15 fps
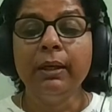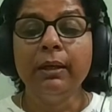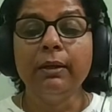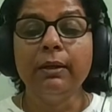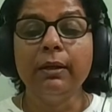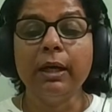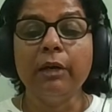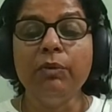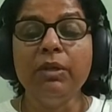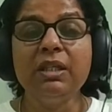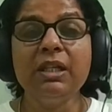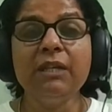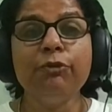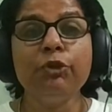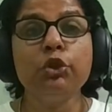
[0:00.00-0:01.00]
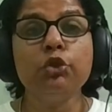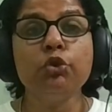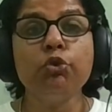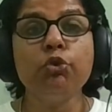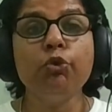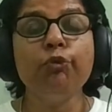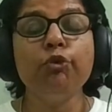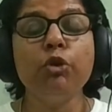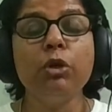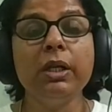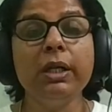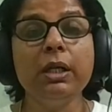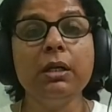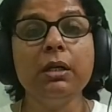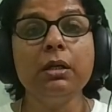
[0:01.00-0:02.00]
Uh, and we see for two full
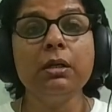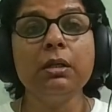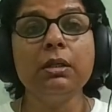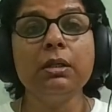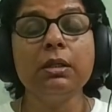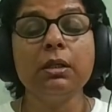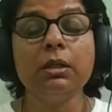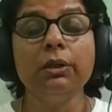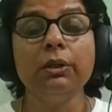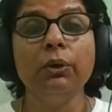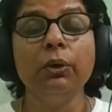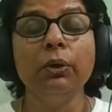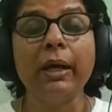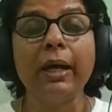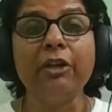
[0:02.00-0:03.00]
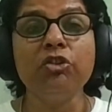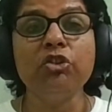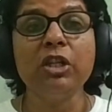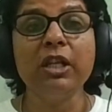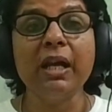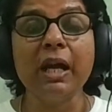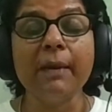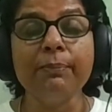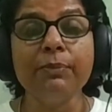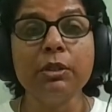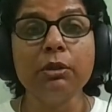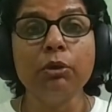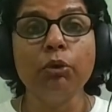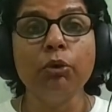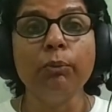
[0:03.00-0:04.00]
years, you know, actually
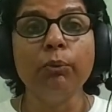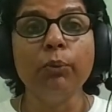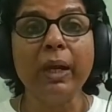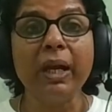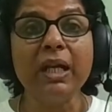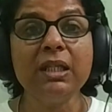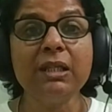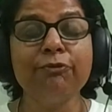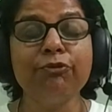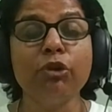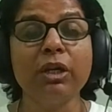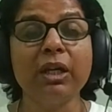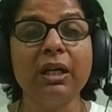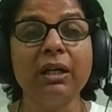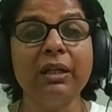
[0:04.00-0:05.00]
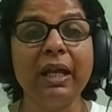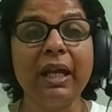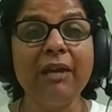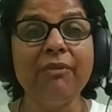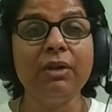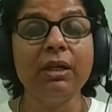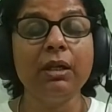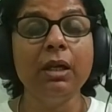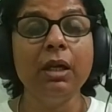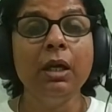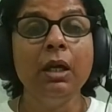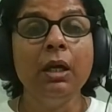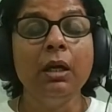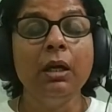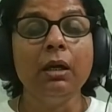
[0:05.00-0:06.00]
Absalom waits for King David
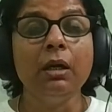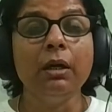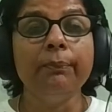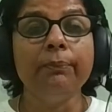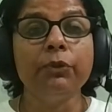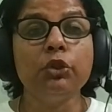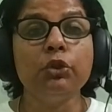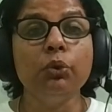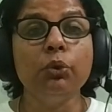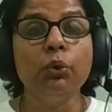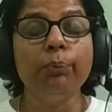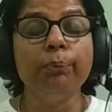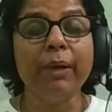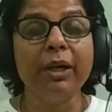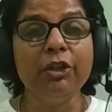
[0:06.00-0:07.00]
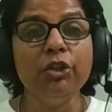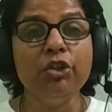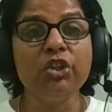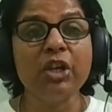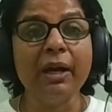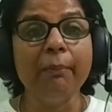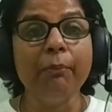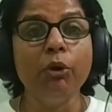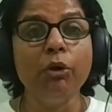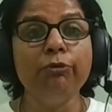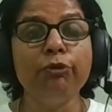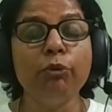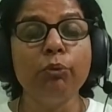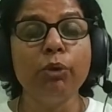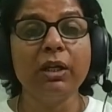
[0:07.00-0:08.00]
uh, to punish Ammon
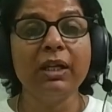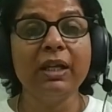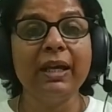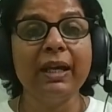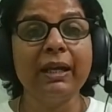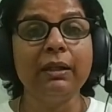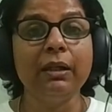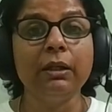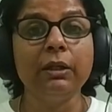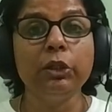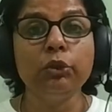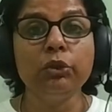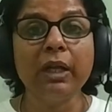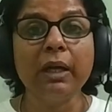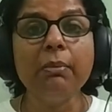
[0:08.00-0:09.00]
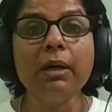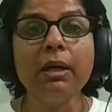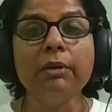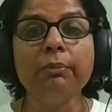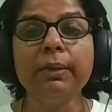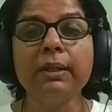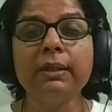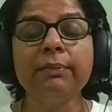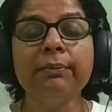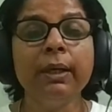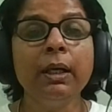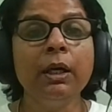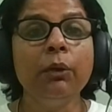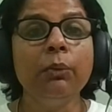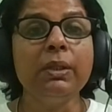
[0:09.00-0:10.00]
for what he had done to Tamar, but
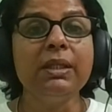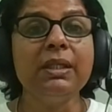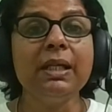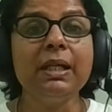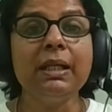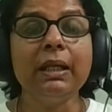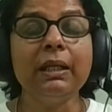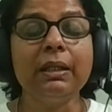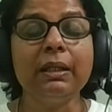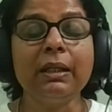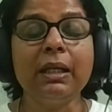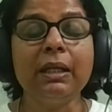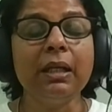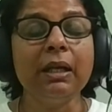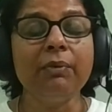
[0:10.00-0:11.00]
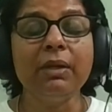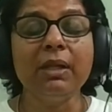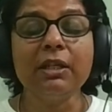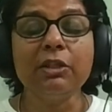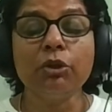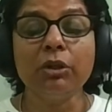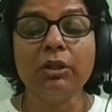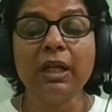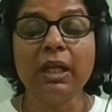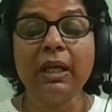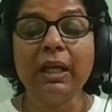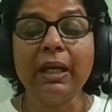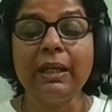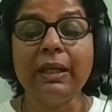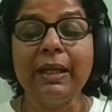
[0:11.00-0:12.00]
we see that King David does not take
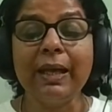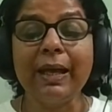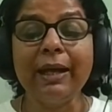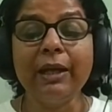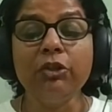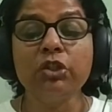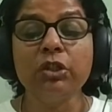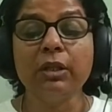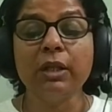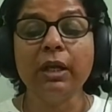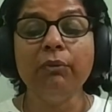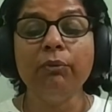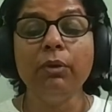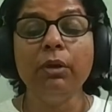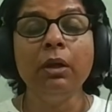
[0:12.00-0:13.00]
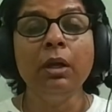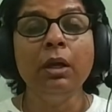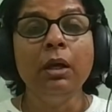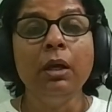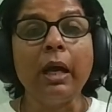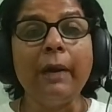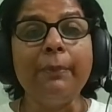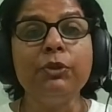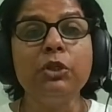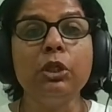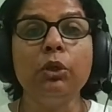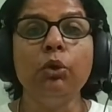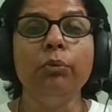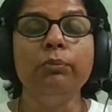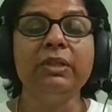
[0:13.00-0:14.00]
any action. And
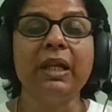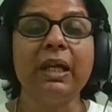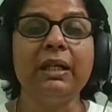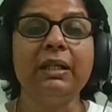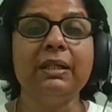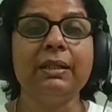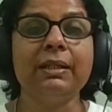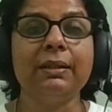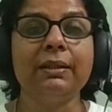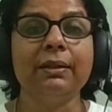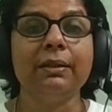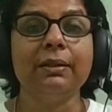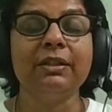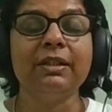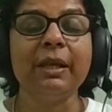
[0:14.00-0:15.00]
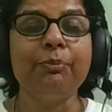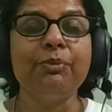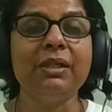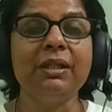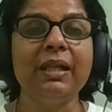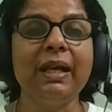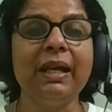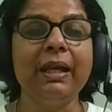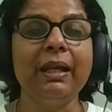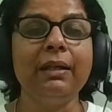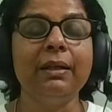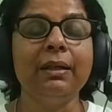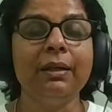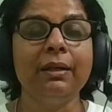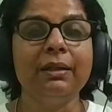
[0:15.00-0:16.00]
Absalom takes uh, steps in
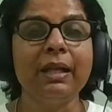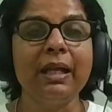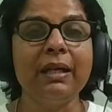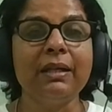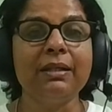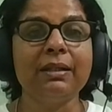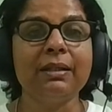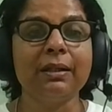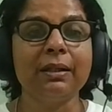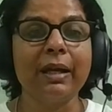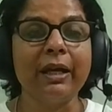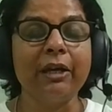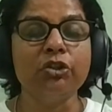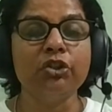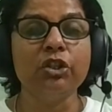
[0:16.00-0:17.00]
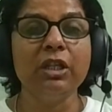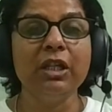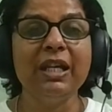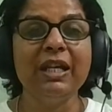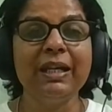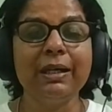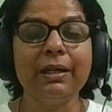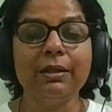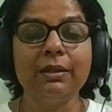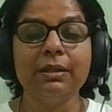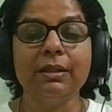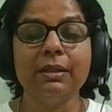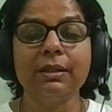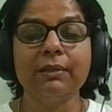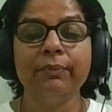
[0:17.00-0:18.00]
and takes action. He
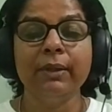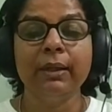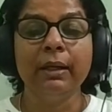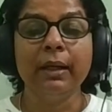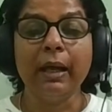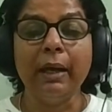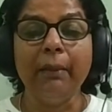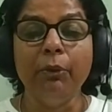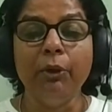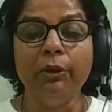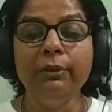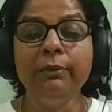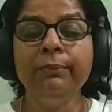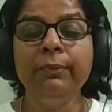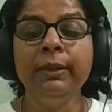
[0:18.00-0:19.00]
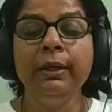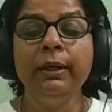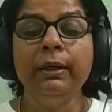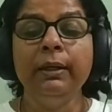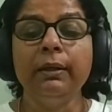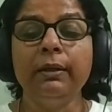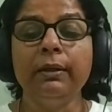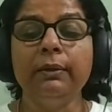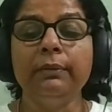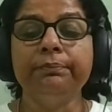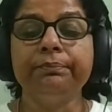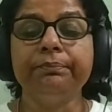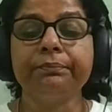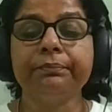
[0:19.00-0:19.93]
kills Ammon. Um,